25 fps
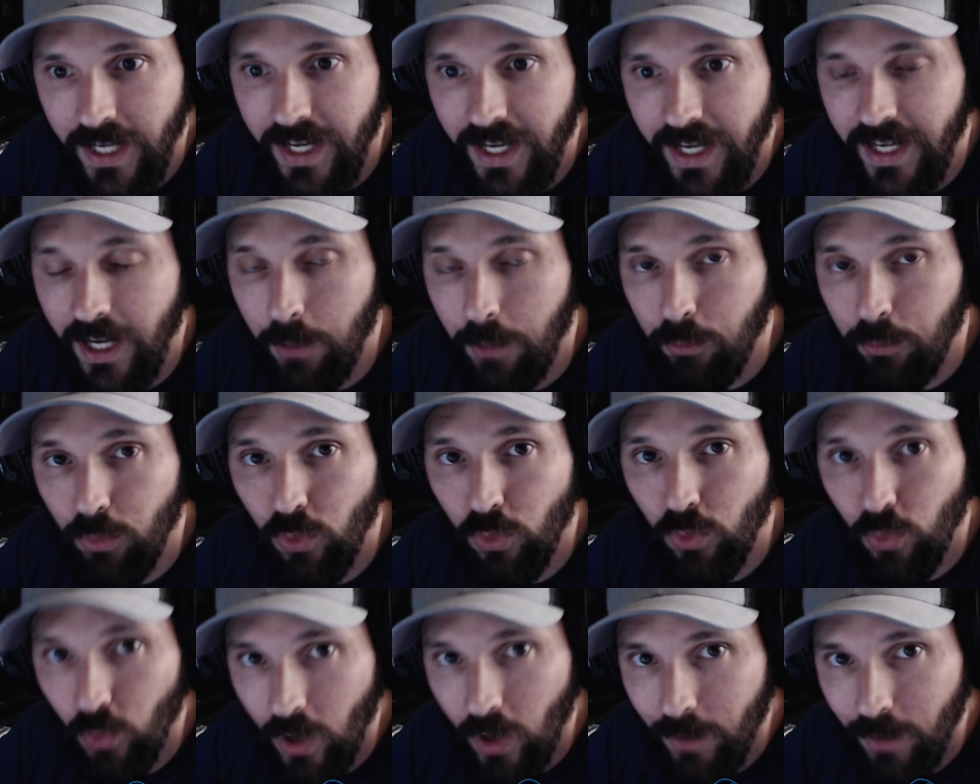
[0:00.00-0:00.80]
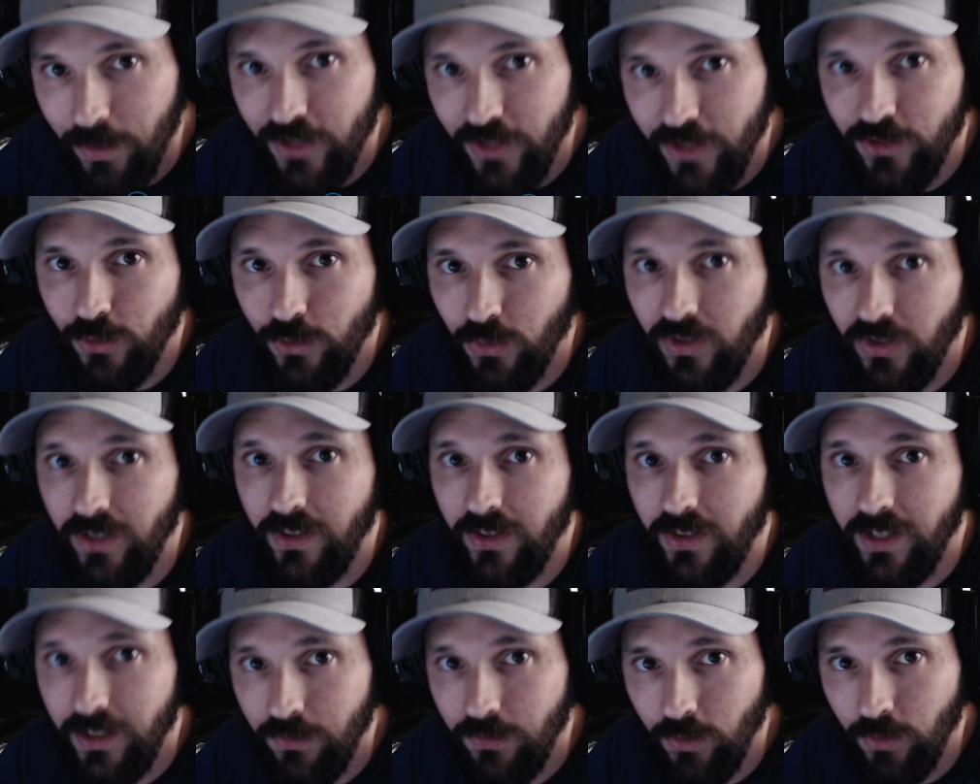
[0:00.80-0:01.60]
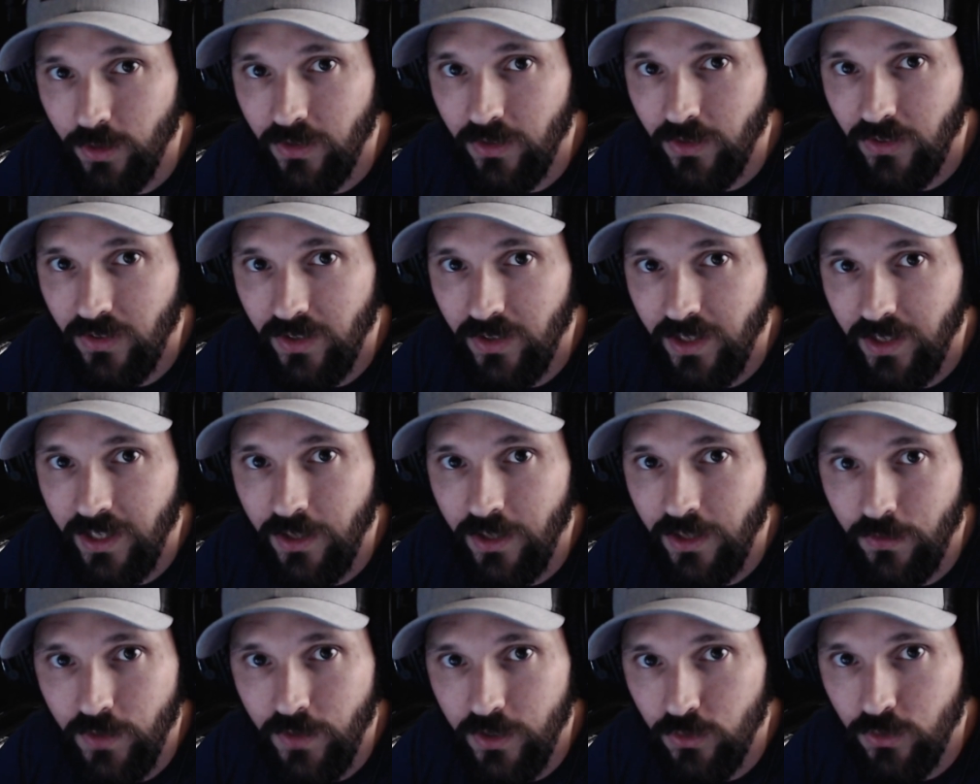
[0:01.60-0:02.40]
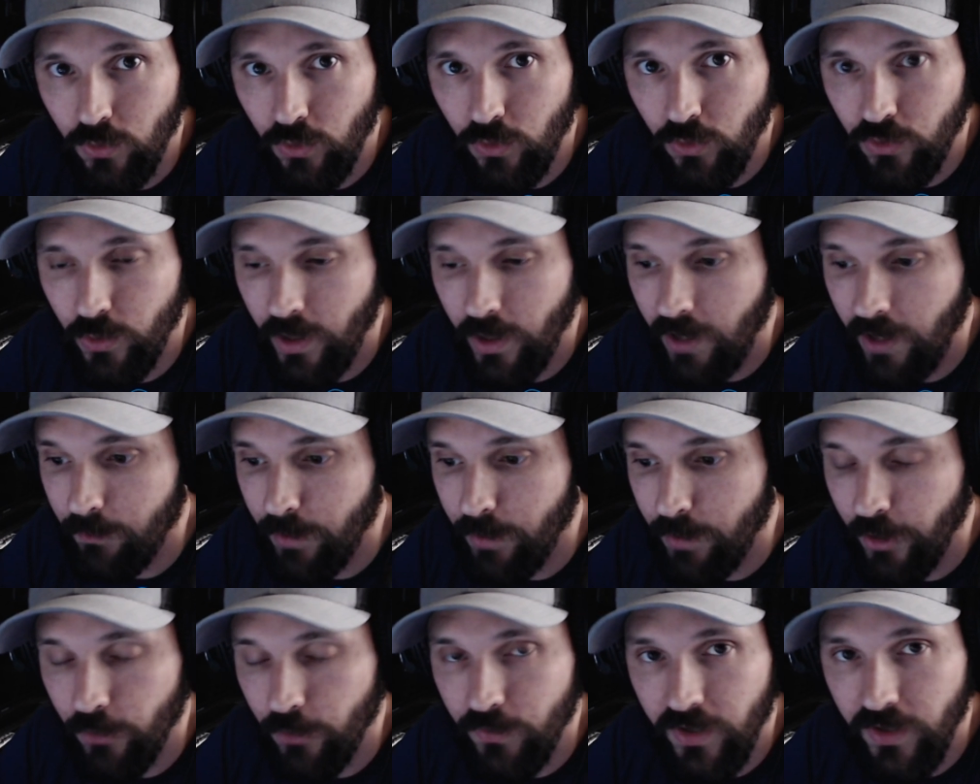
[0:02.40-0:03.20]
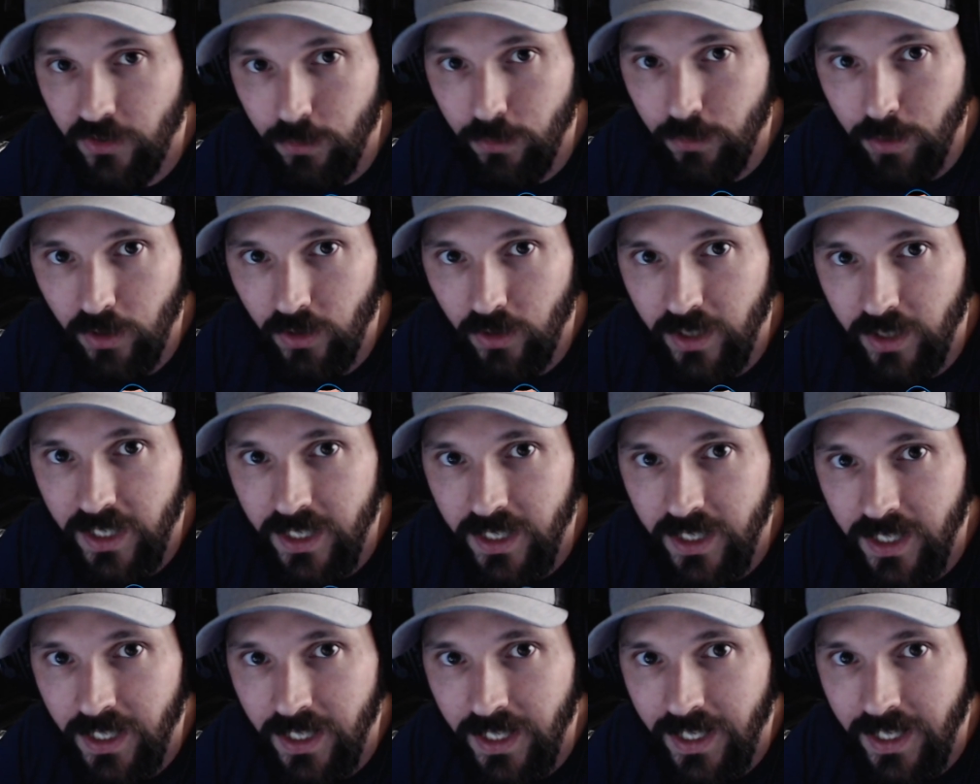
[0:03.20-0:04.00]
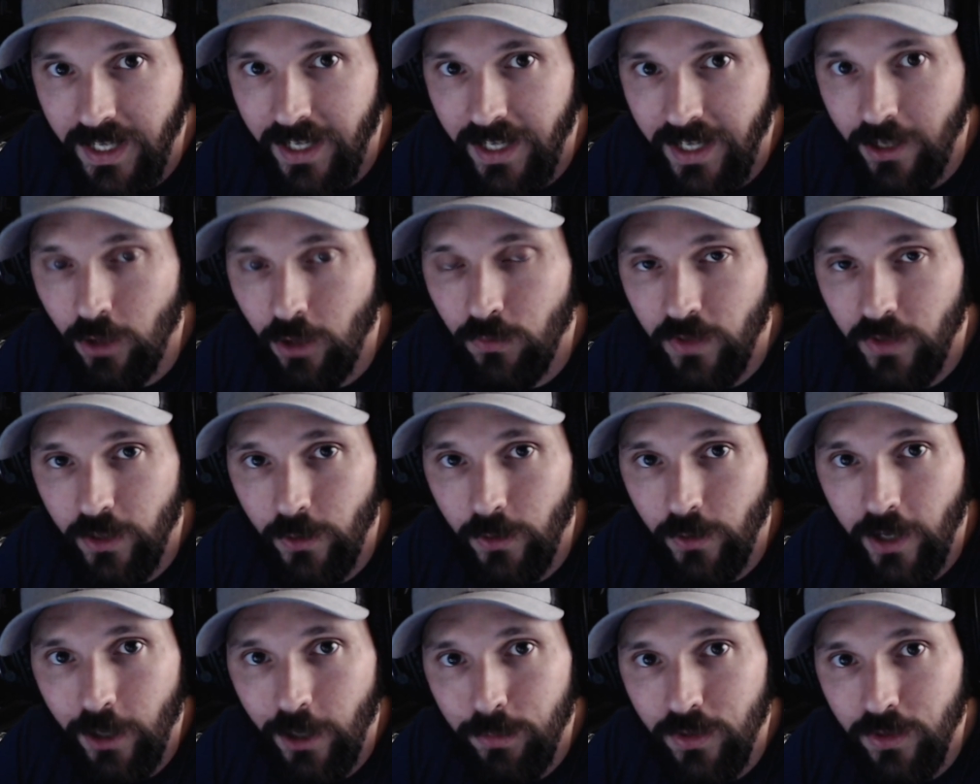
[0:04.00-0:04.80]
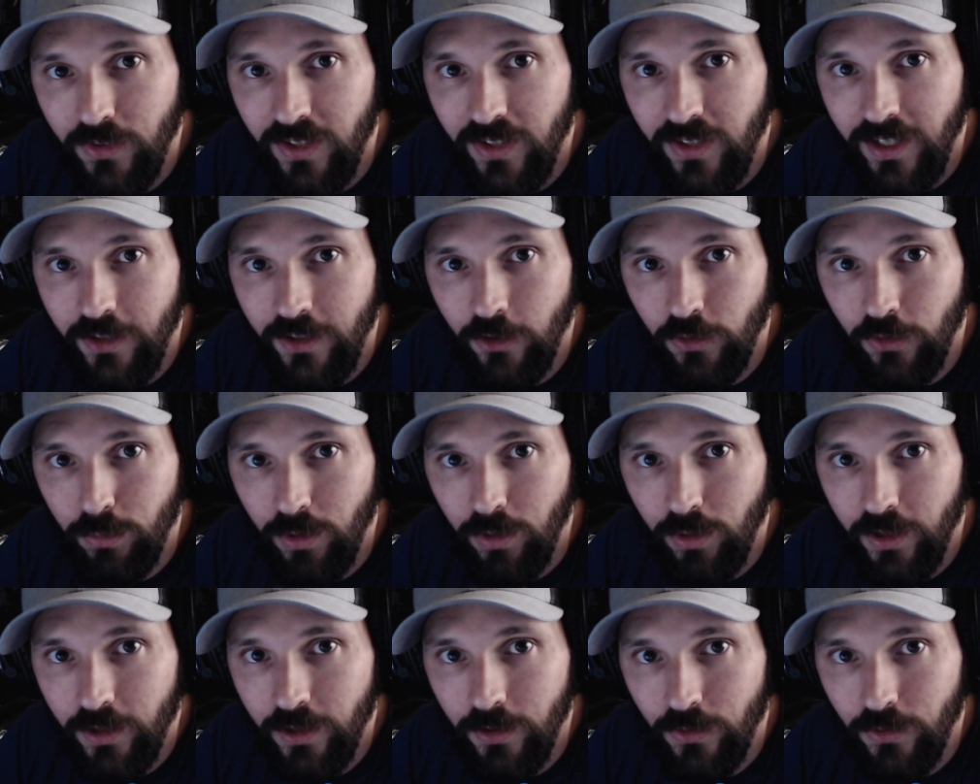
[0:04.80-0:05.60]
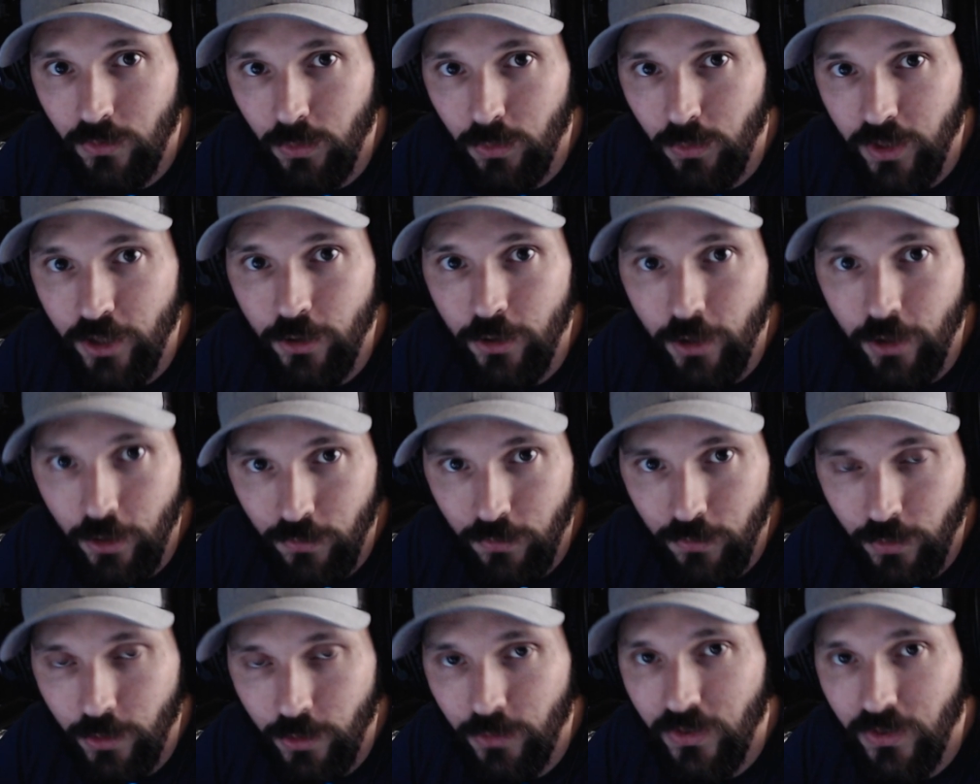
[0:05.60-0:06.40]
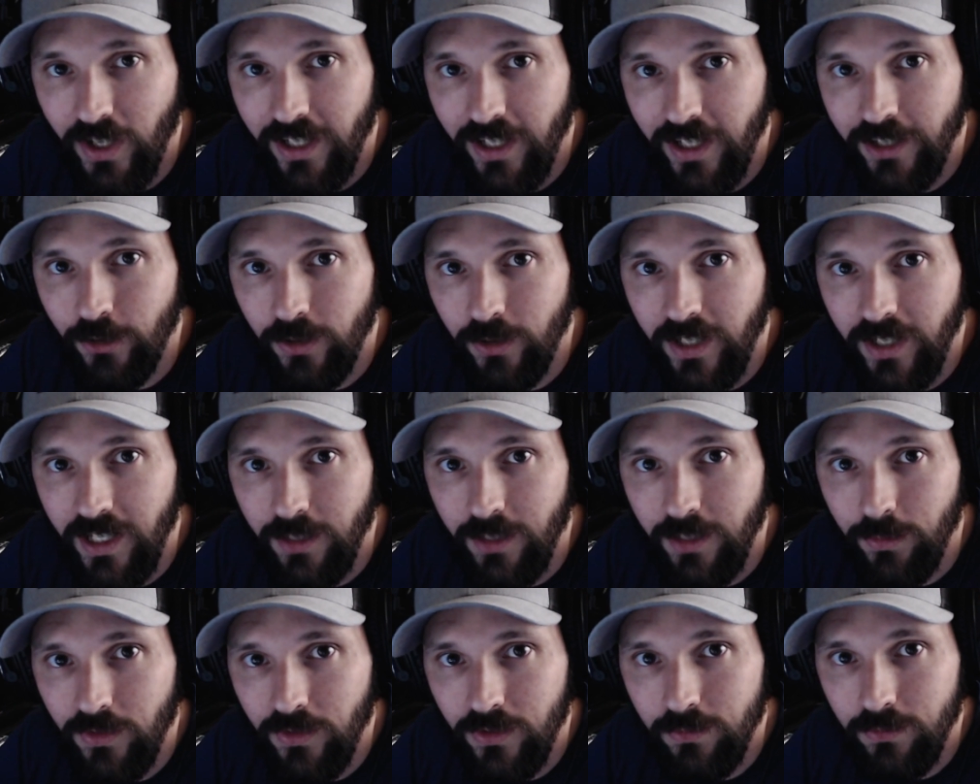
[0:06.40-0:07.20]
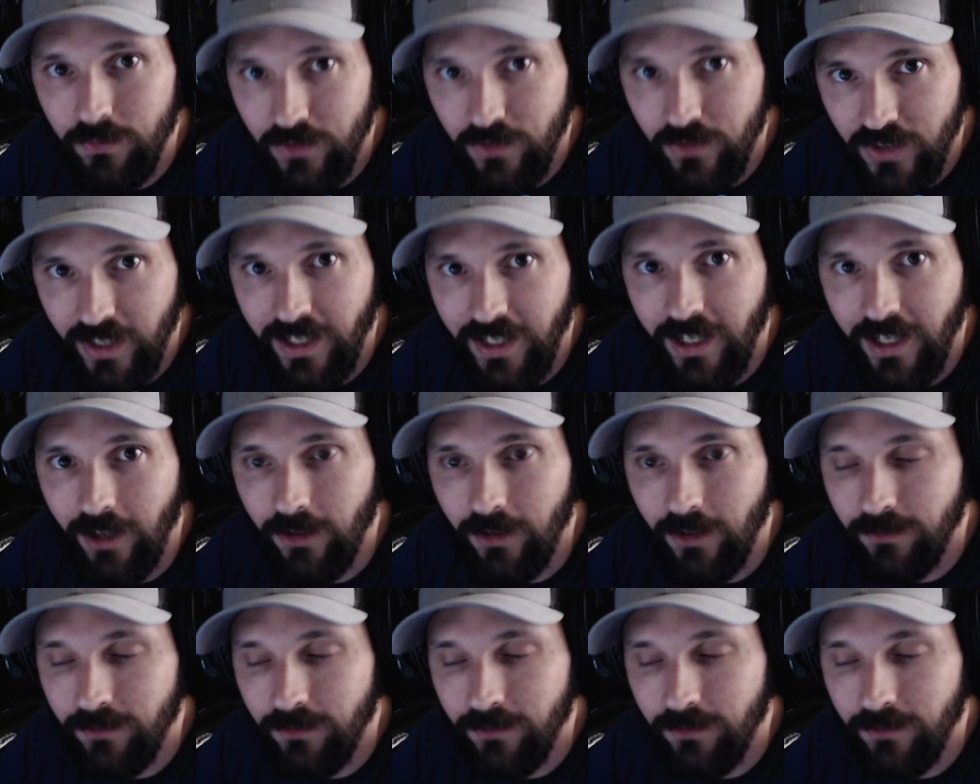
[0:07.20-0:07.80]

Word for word: And I promise you'll see the difference in the visuals. You'll have better visibility and hopefully it'll help you see in those players when you go for those high kill games. Check it out.